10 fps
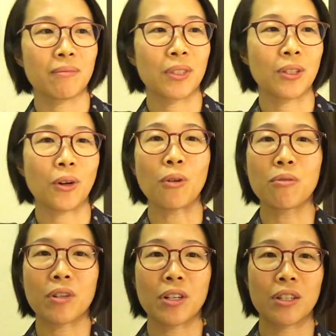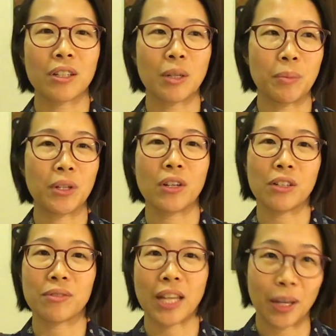you know, over a period
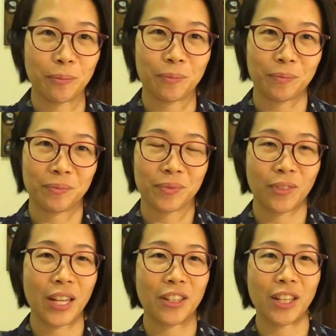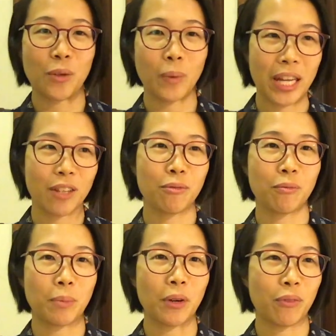of time, rather than waiting
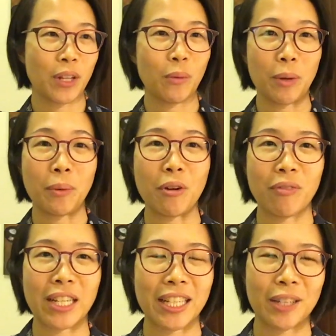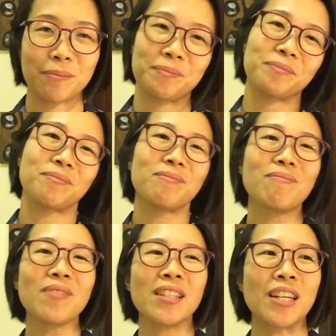for that one perfect day.
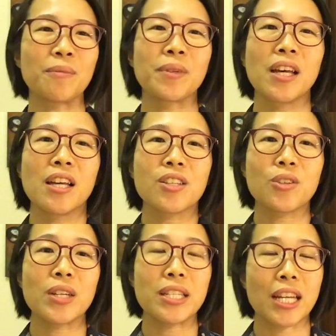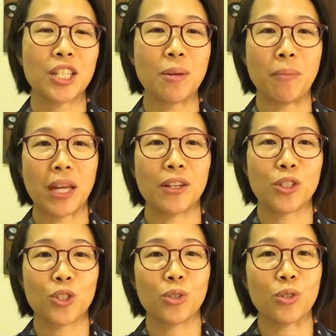So it's actually better
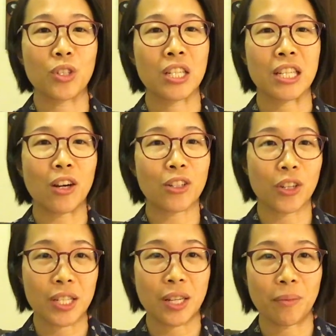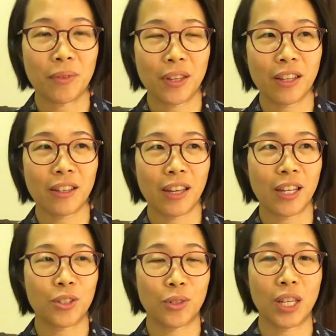to start on something
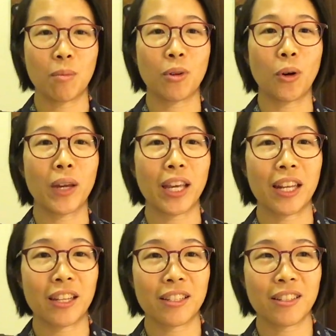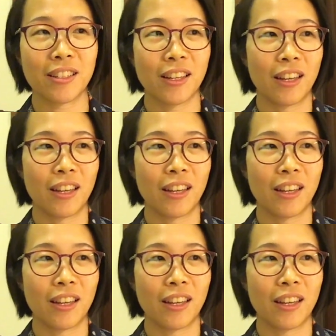and to keep going at it,